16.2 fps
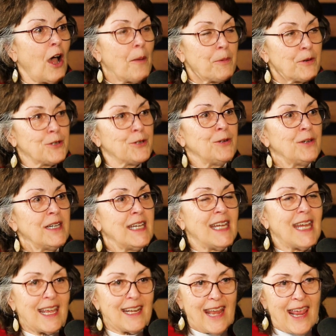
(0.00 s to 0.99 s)

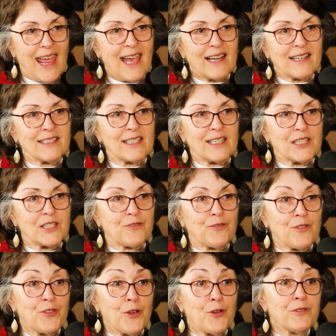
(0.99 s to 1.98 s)
opportunity and access
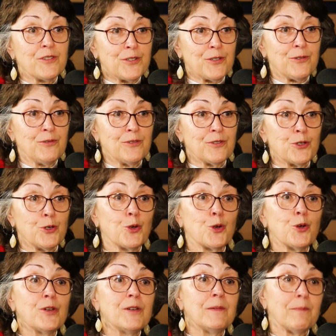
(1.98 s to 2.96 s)
for those students who
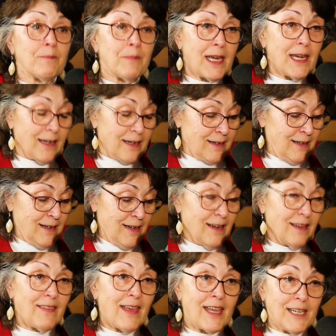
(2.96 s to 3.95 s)
couldn't make
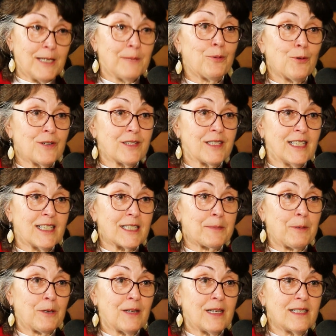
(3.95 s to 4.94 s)
that in-person
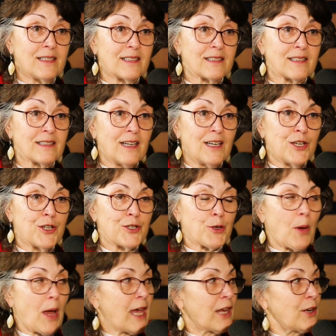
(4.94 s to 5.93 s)
experience.
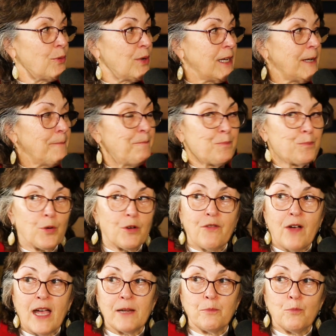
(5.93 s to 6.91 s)
So how do we
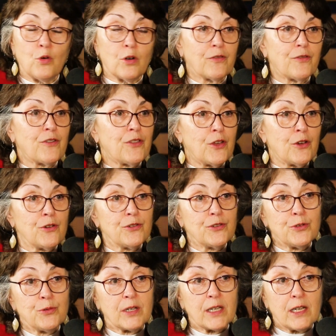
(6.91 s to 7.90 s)
provide more for
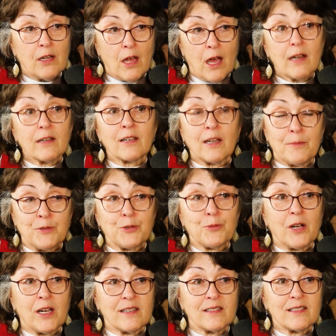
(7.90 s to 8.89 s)
those who cannot come
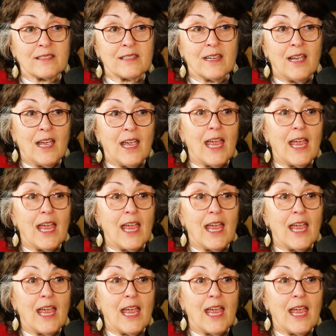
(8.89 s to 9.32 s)
to us,